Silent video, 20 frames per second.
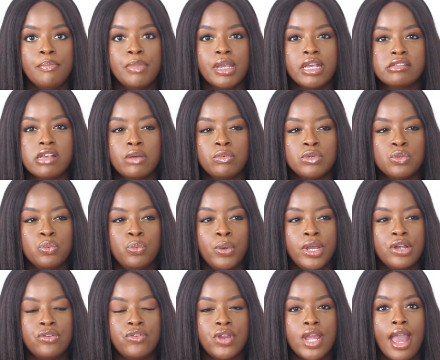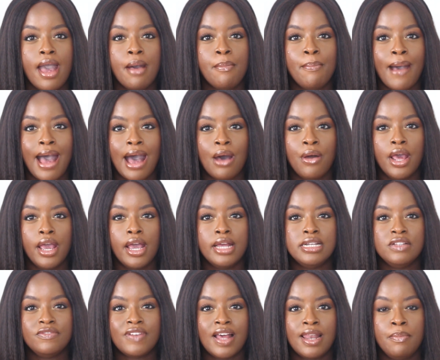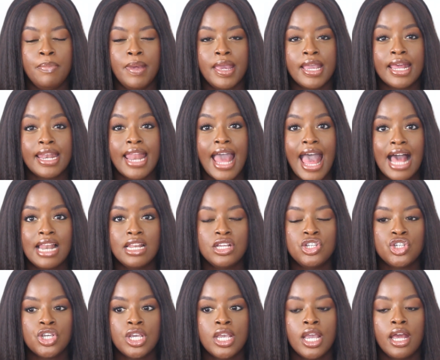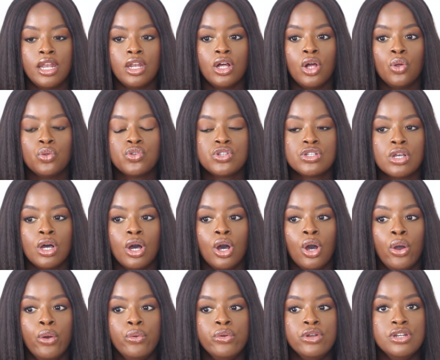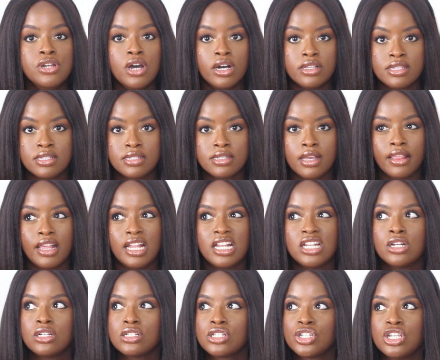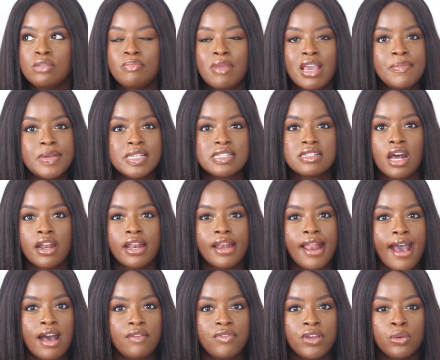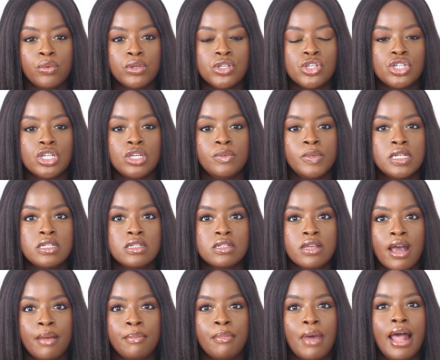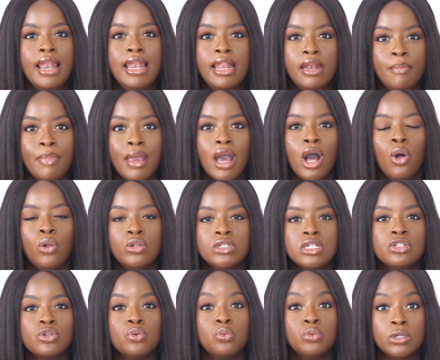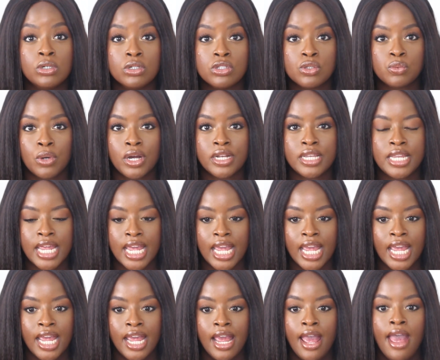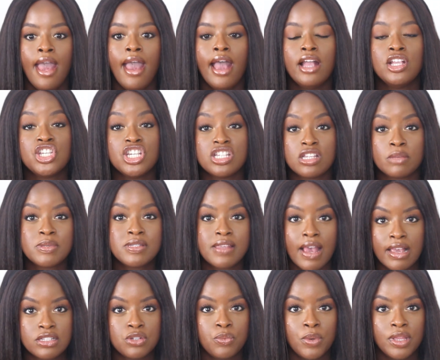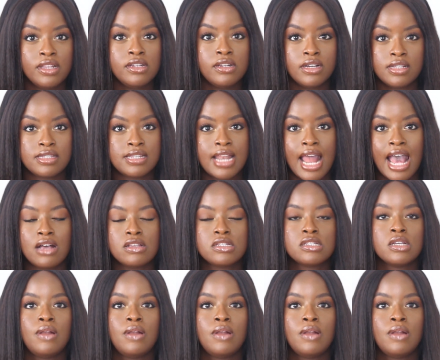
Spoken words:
Because I was weary about her developing an allergy, and also nuts. I think nuts she maybe started having when she was a little bit older, towards 1 year, and she's obsessed with nuts now.